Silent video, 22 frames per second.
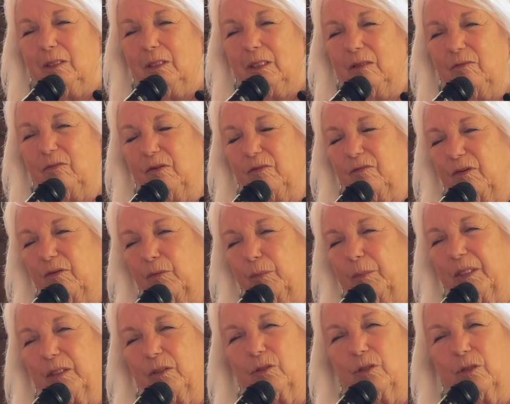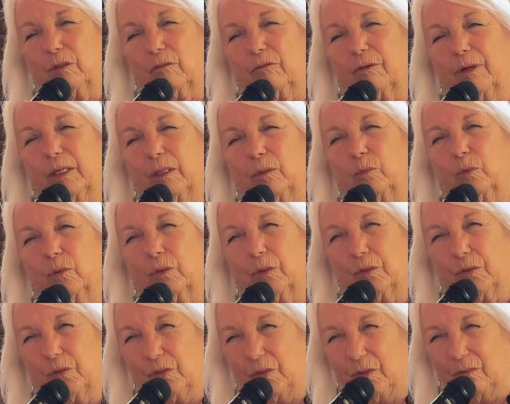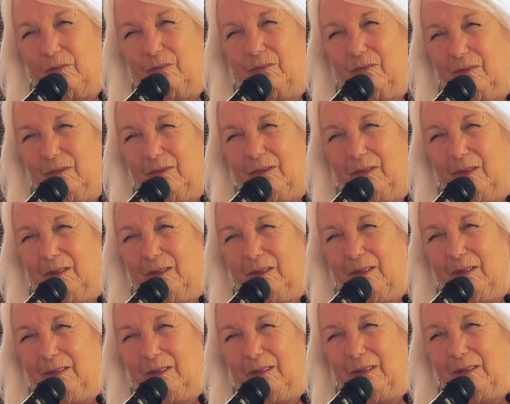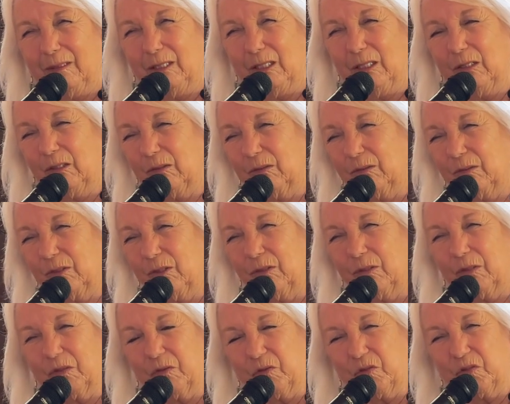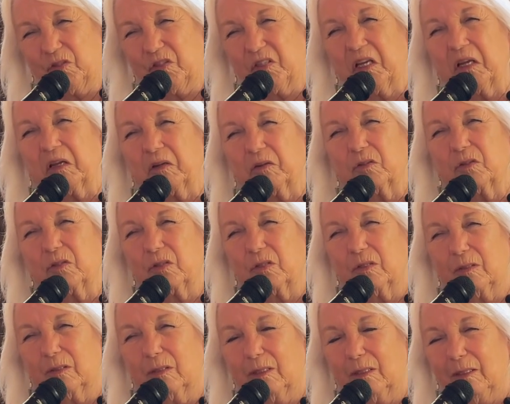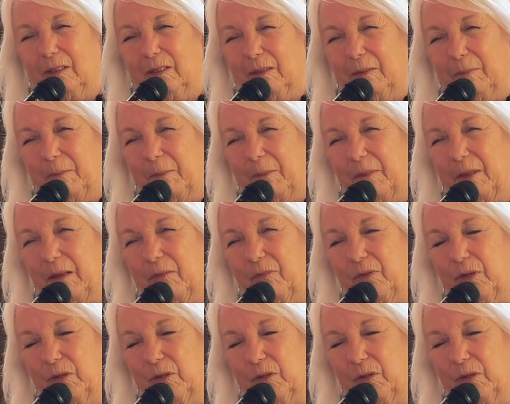if you've ever been to the redwoods, you can sense that